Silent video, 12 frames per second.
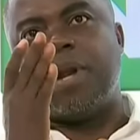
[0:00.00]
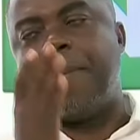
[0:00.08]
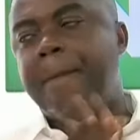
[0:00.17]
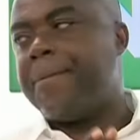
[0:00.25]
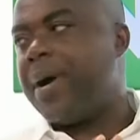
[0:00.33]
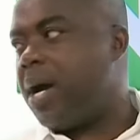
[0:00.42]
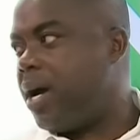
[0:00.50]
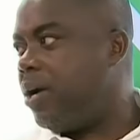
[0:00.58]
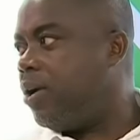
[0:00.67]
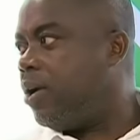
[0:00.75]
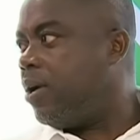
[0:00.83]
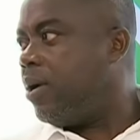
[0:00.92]
Nepapa,
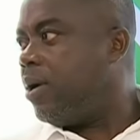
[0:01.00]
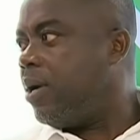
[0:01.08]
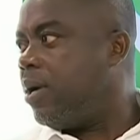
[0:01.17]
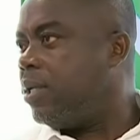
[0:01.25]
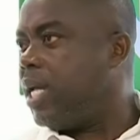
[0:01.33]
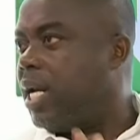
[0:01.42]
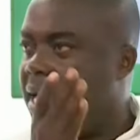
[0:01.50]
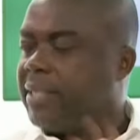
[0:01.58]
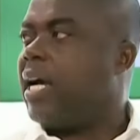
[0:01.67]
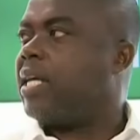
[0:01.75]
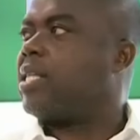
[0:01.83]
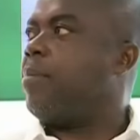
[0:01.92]
the
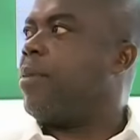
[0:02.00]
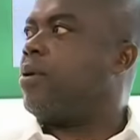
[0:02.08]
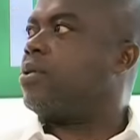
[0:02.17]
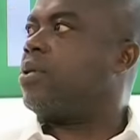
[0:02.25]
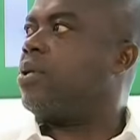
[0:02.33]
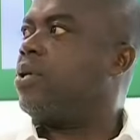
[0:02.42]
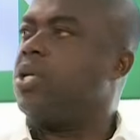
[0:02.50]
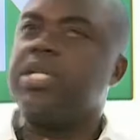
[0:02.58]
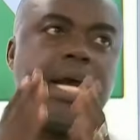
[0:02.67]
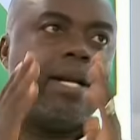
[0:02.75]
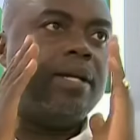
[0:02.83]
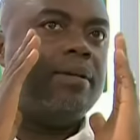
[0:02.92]
late Atamels,
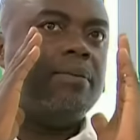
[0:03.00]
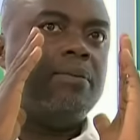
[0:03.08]
then